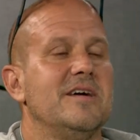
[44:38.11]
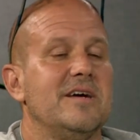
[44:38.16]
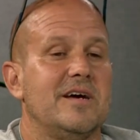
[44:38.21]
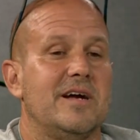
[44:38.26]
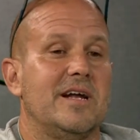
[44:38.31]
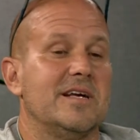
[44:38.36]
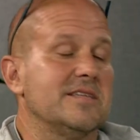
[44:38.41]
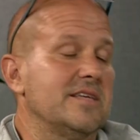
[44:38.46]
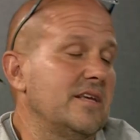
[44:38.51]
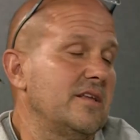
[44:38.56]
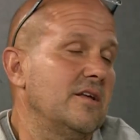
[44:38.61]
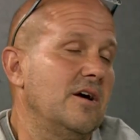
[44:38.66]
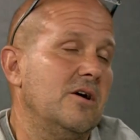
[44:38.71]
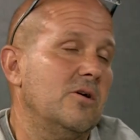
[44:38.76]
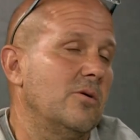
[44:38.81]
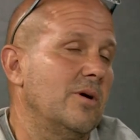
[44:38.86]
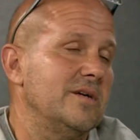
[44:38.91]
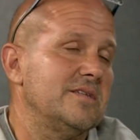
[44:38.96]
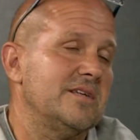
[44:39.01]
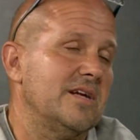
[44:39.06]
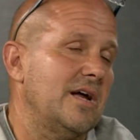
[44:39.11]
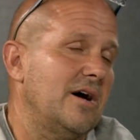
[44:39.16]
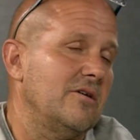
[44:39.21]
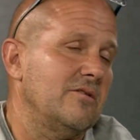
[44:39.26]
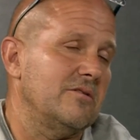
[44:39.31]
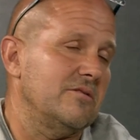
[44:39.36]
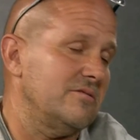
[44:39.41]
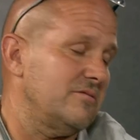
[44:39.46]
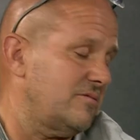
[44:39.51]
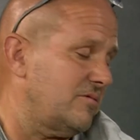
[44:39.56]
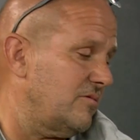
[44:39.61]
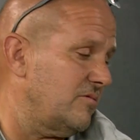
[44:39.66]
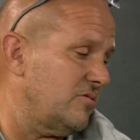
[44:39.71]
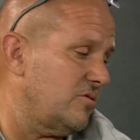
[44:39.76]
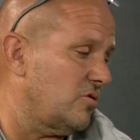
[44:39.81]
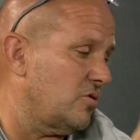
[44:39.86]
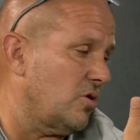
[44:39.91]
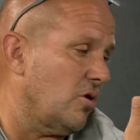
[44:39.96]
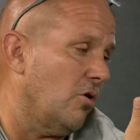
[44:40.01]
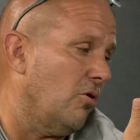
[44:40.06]
And I was like, "No." I said, "I'll
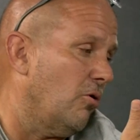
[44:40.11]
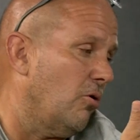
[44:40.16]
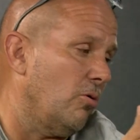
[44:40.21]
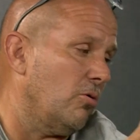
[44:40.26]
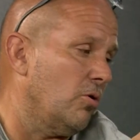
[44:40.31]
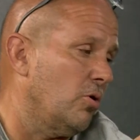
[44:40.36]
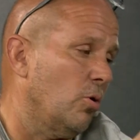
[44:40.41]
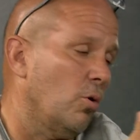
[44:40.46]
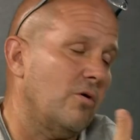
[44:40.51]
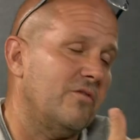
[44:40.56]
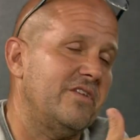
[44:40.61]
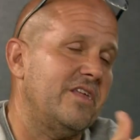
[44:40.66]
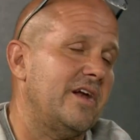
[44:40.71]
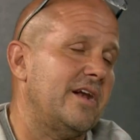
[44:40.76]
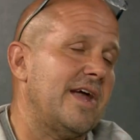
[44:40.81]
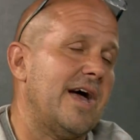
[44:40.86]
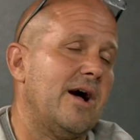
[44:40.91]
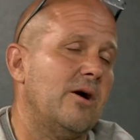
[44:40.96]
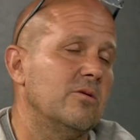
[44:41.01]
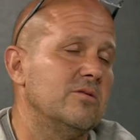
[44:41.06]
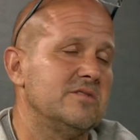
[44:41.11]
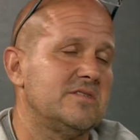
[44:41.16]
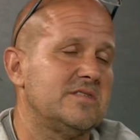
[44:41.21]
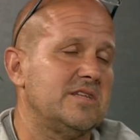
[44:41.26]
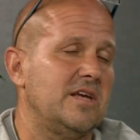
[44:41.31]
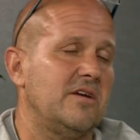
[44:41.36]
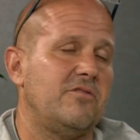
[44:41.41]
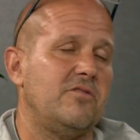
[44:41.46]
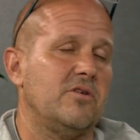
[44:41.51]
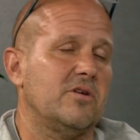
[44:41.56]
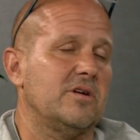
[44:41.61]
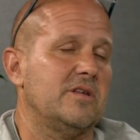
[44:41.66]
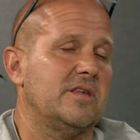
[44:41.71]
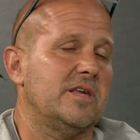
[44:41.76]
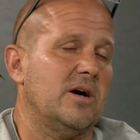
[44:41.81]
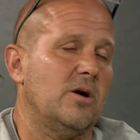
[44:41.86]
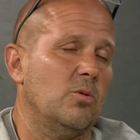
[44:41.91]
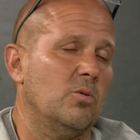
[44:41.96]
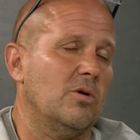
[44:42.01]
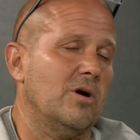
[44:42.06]
go go over there now and see if you can
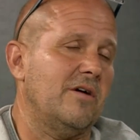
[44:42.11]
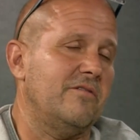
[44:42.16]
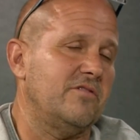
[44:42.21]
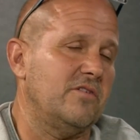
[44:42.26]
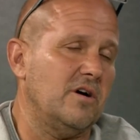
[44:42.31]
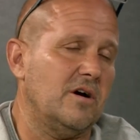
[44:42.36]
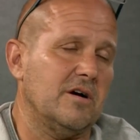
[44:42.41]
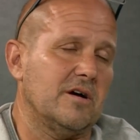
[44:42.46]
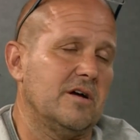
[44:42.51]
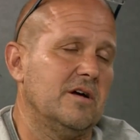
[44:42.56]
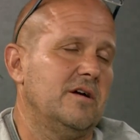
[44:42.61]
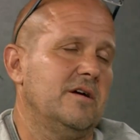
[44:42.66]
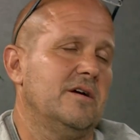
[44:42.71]
tell where I've dug."